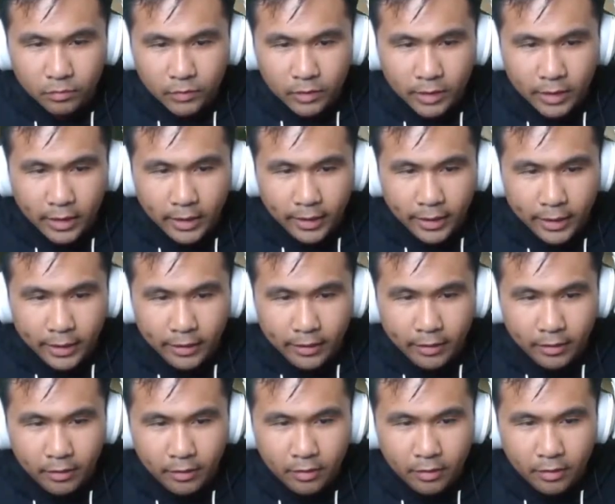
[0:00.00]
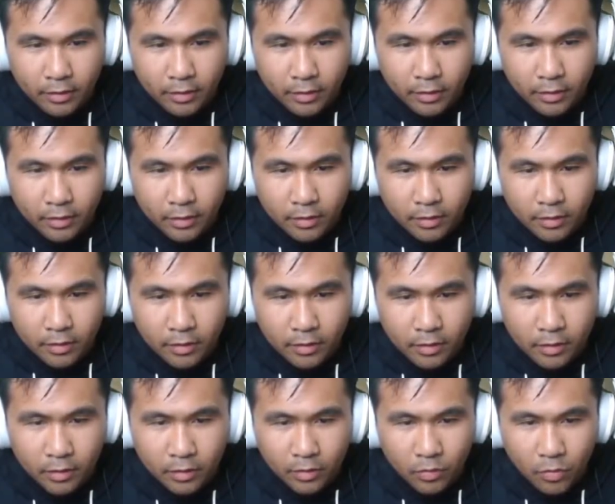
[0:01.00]
Can I get in here?
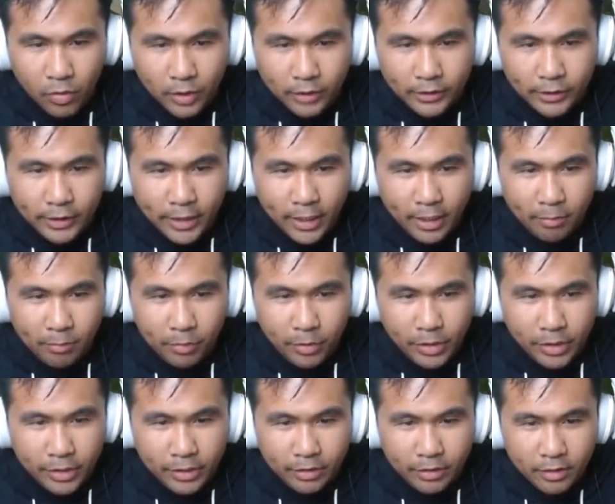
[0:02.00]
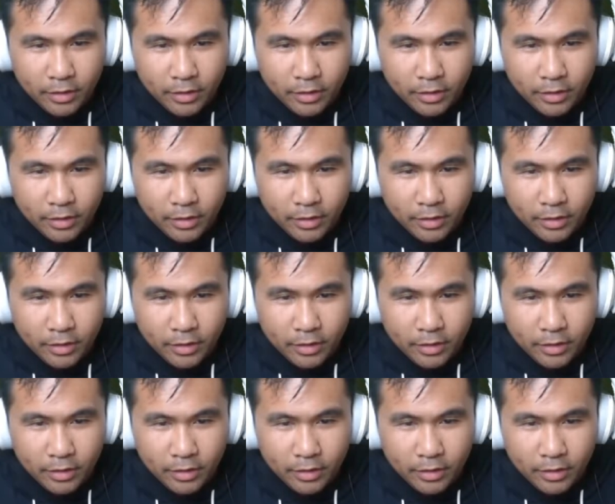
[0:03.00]
Why she can't breathe?